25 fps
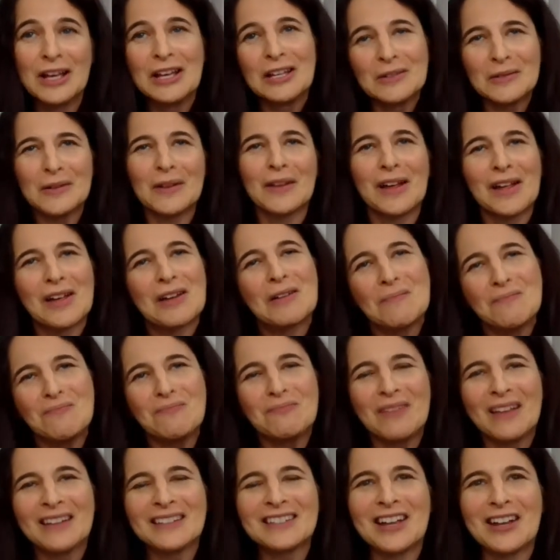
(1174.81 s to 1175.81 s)
So they're like,
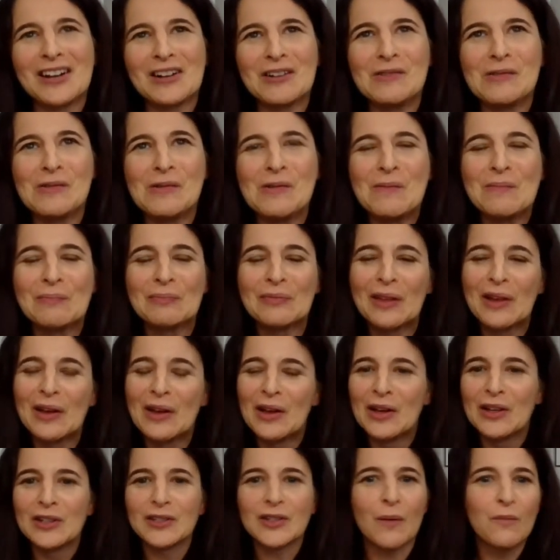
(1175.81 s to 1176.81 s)
that's kind of cool.
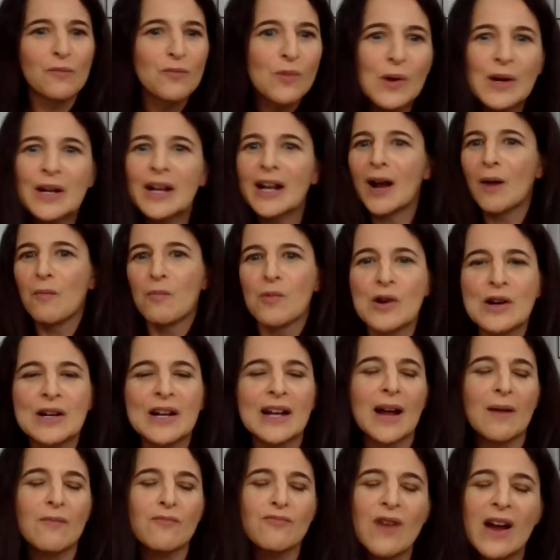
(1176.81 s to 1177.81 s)
So I'm working, I'm
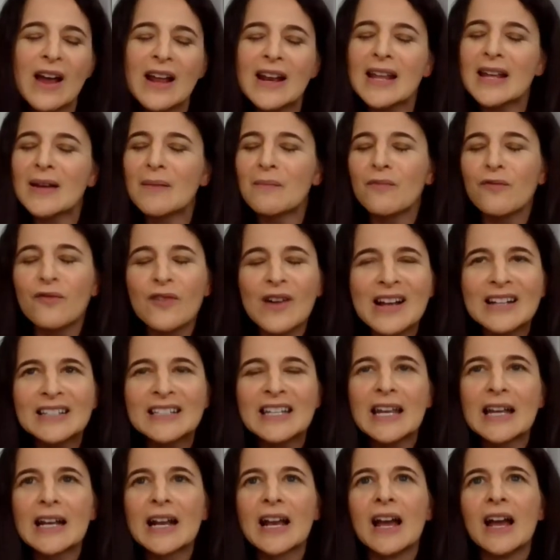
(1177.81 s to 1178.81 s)
writing, I'm
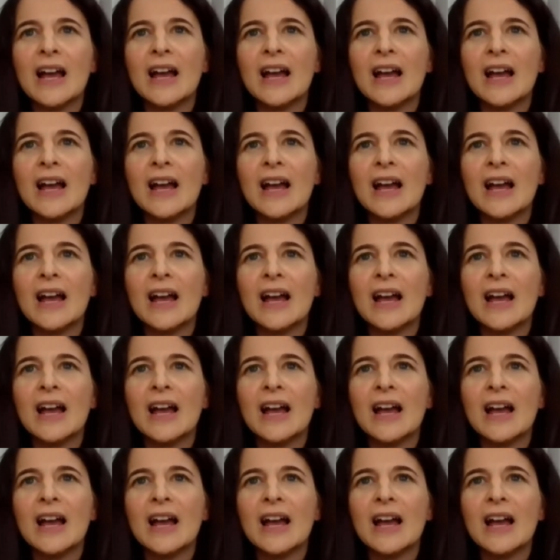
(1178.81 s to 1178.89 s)
frantic.